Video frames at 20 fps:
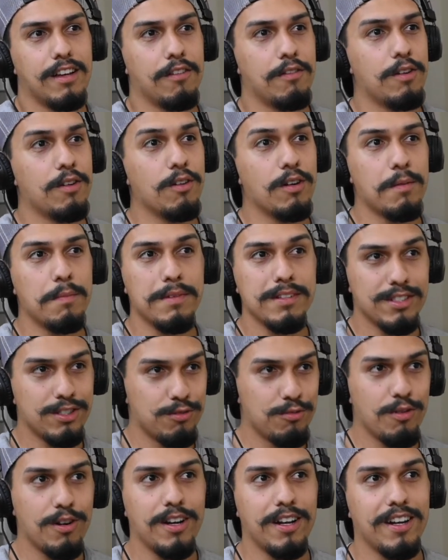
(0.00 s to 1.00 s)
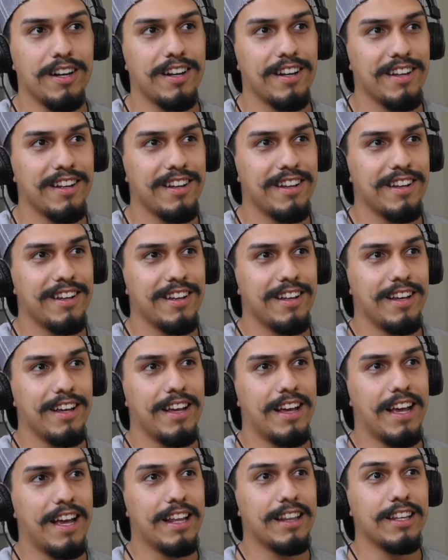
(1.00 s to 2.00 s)
We only missed one.
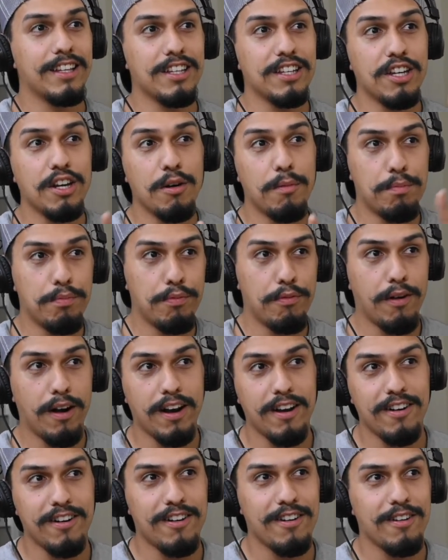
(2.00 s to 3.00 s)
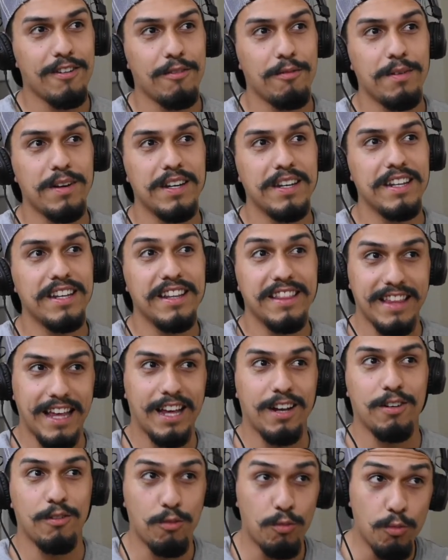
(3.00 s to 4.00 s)
And the year prior, we did
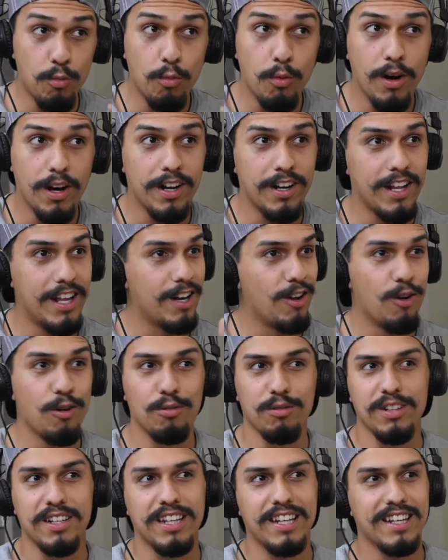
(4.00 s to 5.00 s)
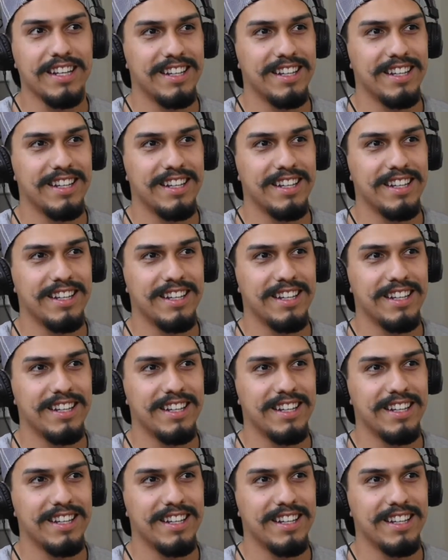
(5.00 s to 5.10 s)
that one and only.